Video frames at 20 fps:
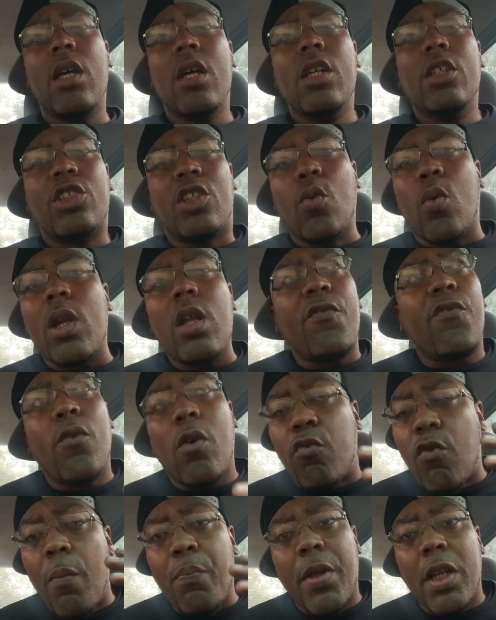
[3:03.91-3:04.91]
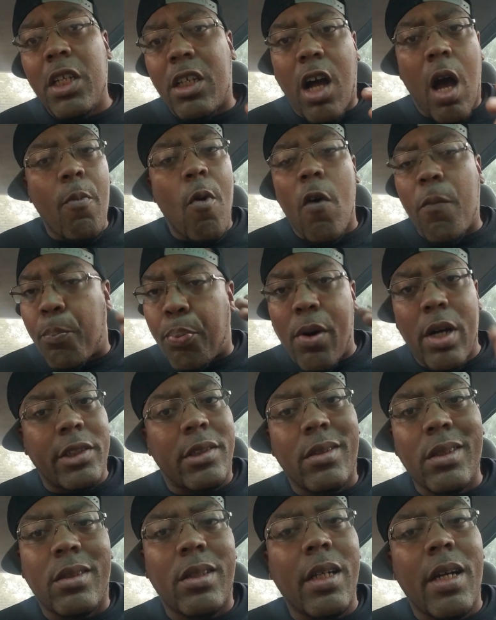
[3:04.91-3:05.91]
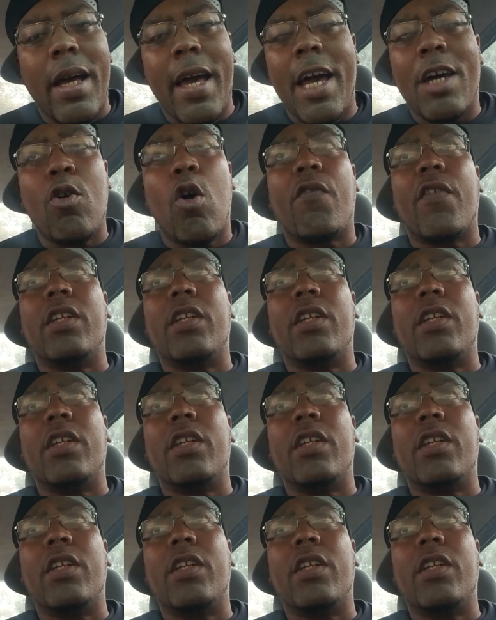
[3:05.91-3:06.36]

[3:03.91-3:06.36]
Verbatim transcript: So what if Rum Nitty come off, punch this nigga head off,